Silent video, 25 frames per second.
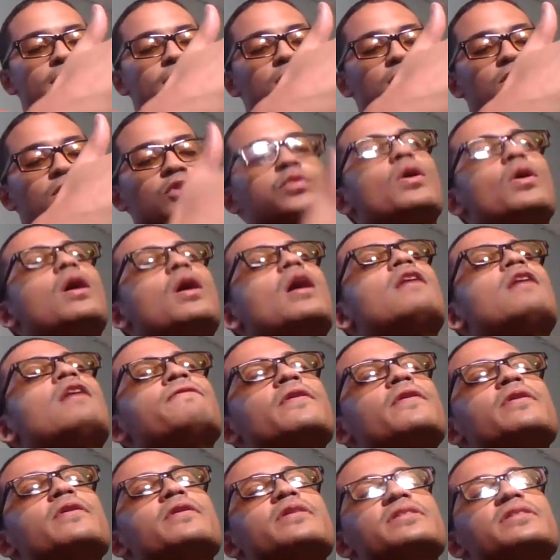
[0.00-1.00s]

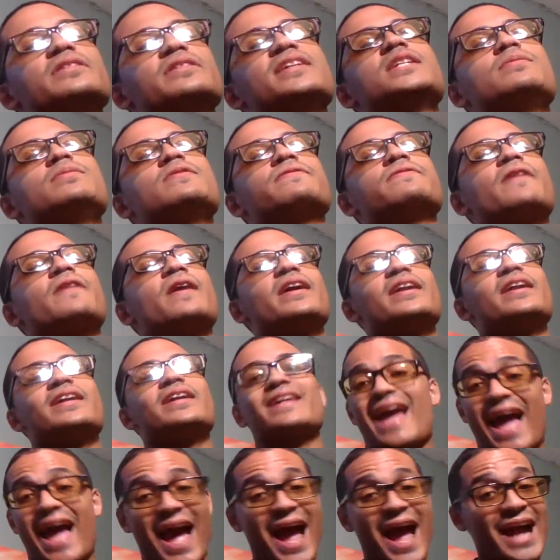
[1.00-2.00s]
Crawford needs to be
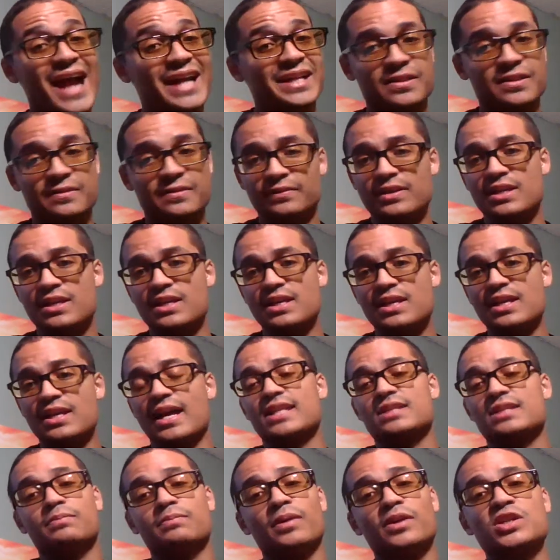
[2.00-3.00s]
fighting actively
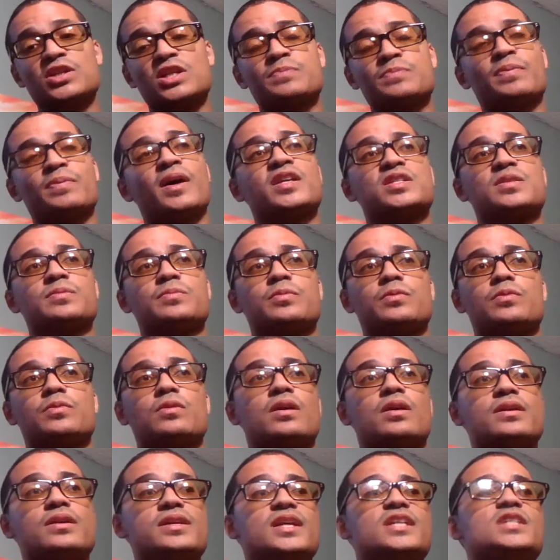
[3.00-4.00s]
as much as possible
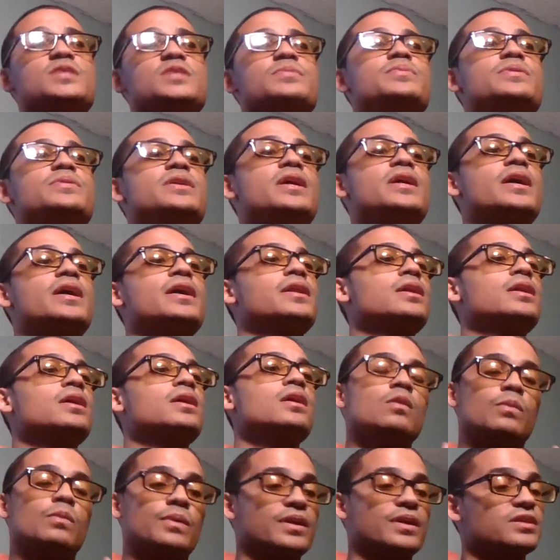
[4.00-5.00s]
on E S P N.
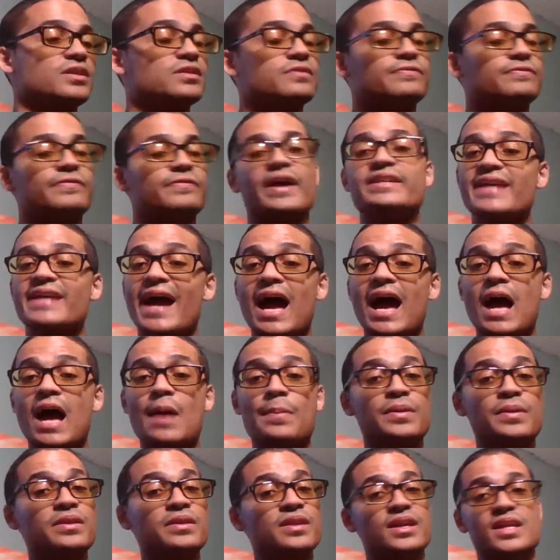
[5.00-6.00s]
When his fights
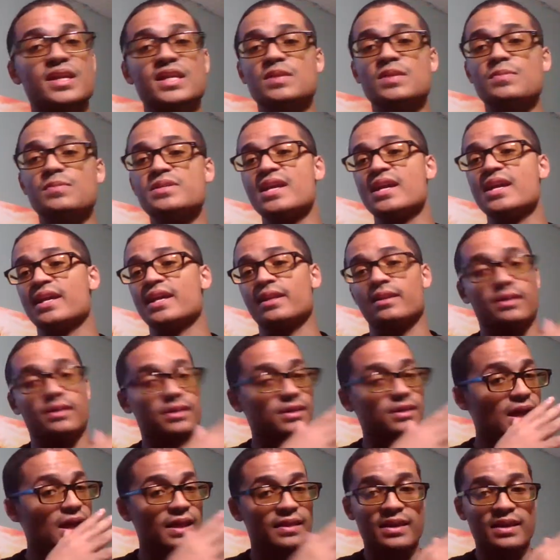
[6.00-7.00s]
happen, they need to be getting
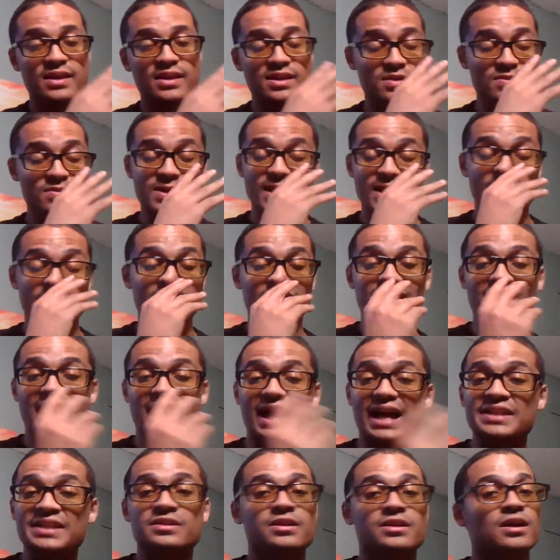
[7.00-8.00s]
they need to be getting
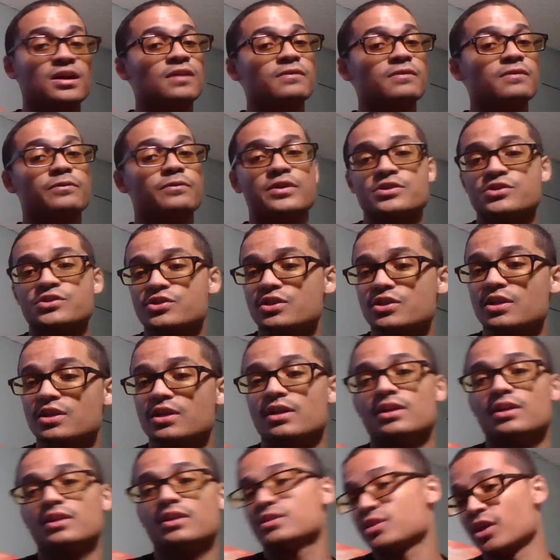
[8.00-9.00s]
lots of coverage.
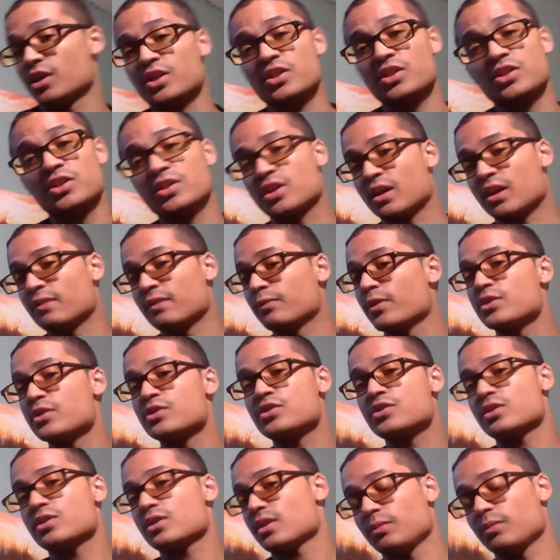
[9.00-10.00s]
Tons of
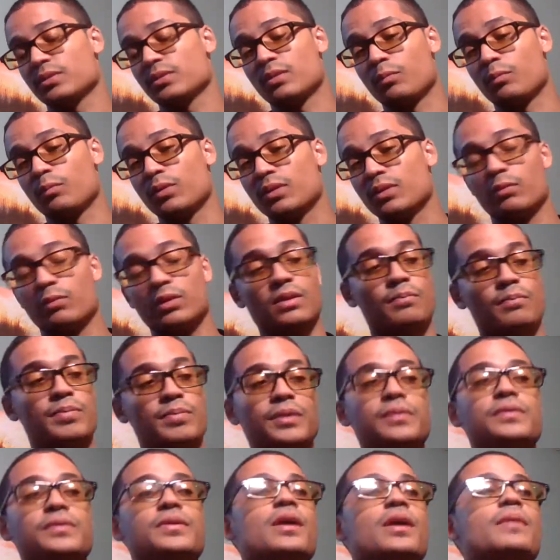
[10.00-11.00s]
coverage with the with, with the
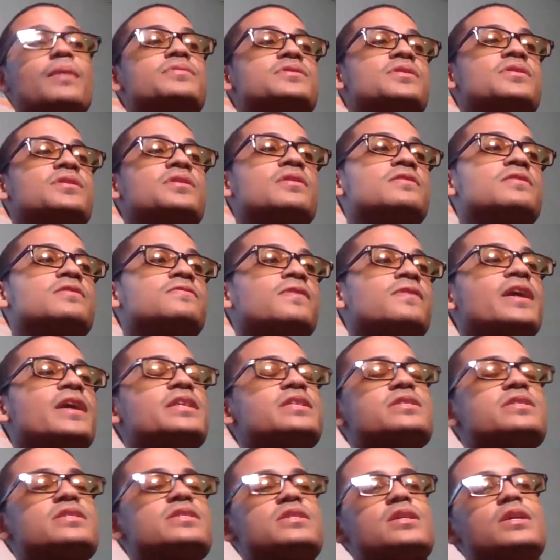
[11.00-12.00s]
buildups to his
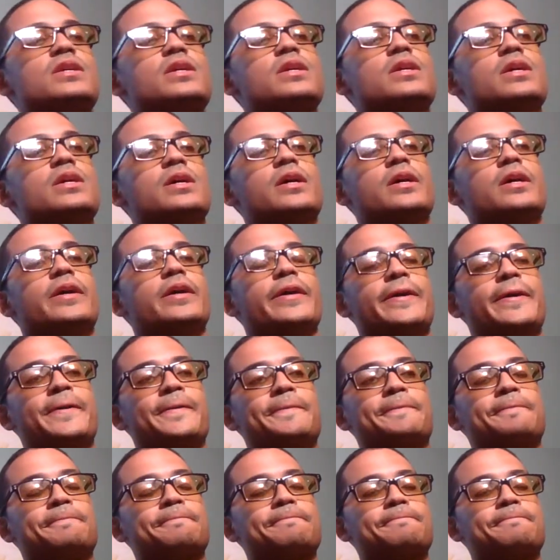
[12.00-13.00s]
fights,
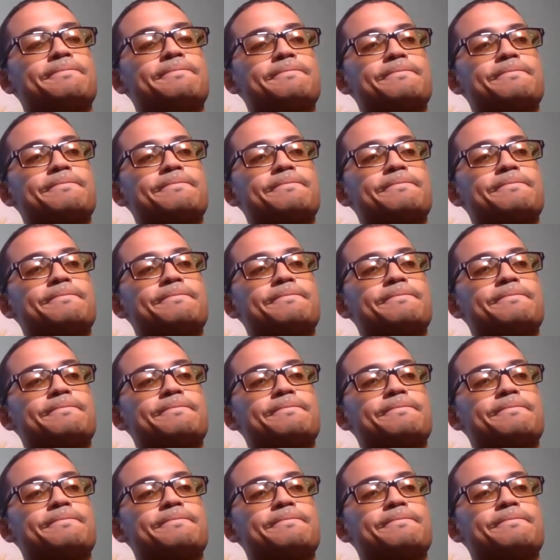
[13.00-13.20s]
um,